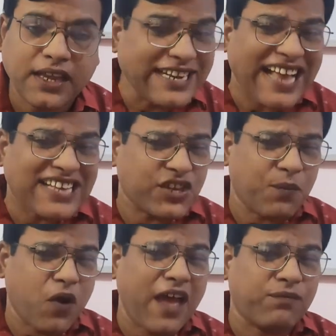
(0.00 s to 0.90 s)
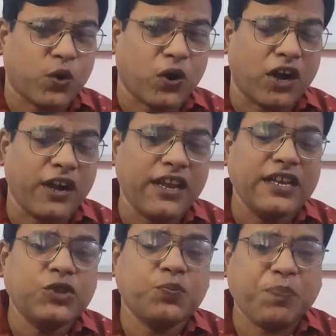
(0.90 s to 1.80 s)
Does your brother
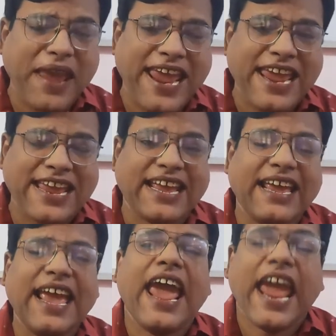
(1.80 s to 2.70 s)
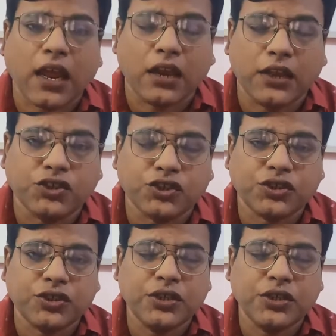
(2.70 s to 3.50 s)
speak English?